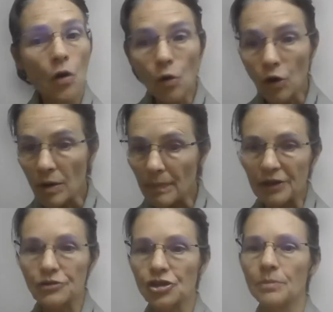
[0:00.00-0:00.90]
or a
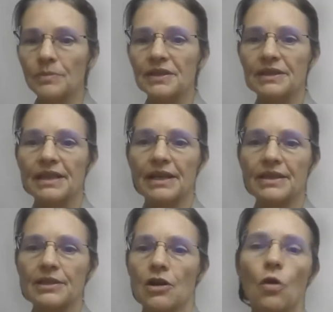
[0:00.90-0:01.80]
Better Jobs
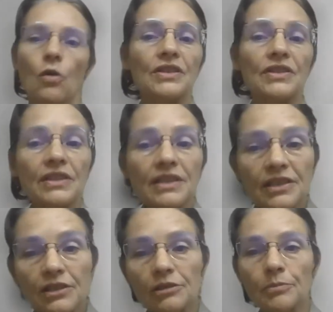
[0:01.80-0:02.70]
Index or
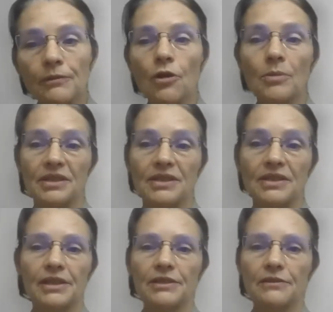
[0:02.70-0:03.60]
Statistical Performance
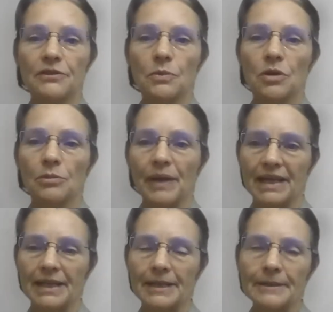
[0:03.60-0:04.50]
Index of the World
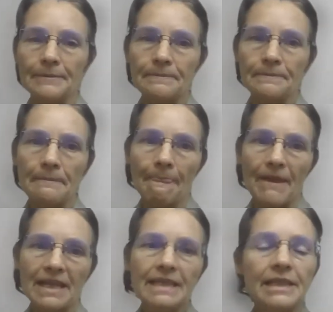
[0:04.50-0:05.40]
Bank. He